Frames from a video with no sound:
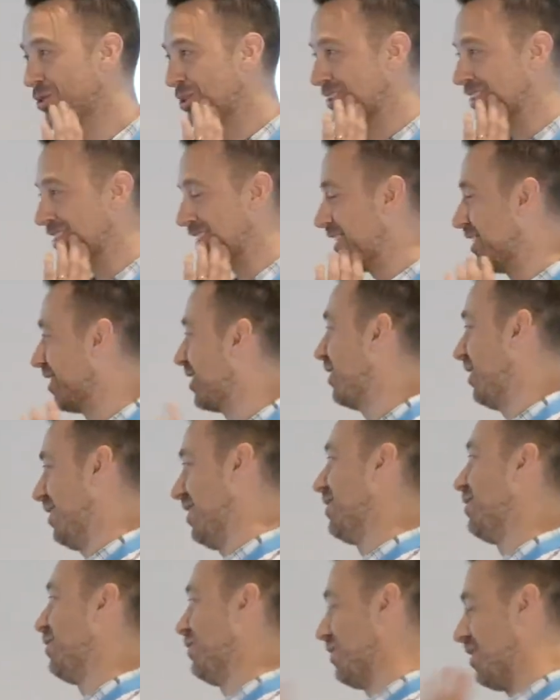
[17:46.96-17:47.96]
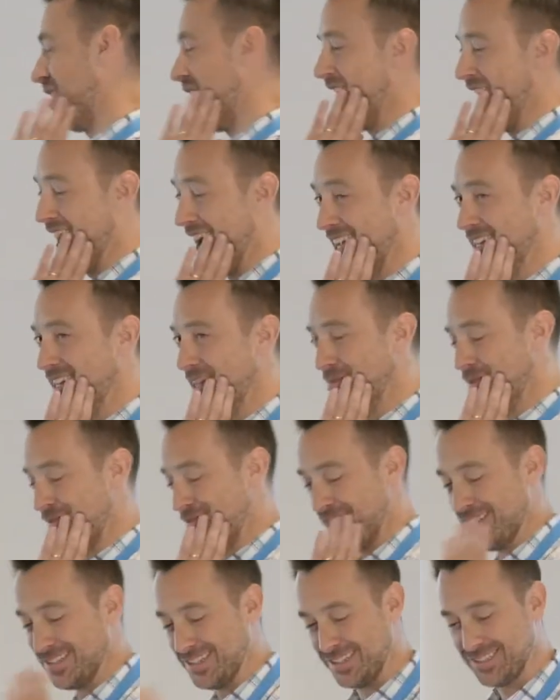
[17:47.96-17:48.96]
walks on, I hate
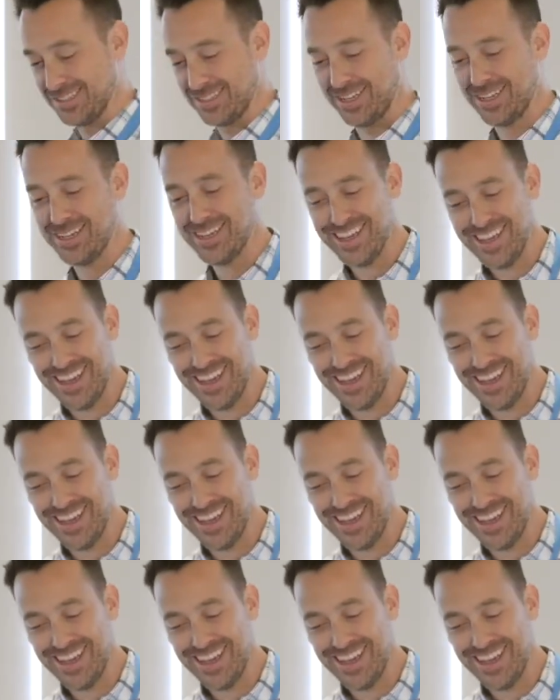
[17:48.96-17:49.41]
improvising. So,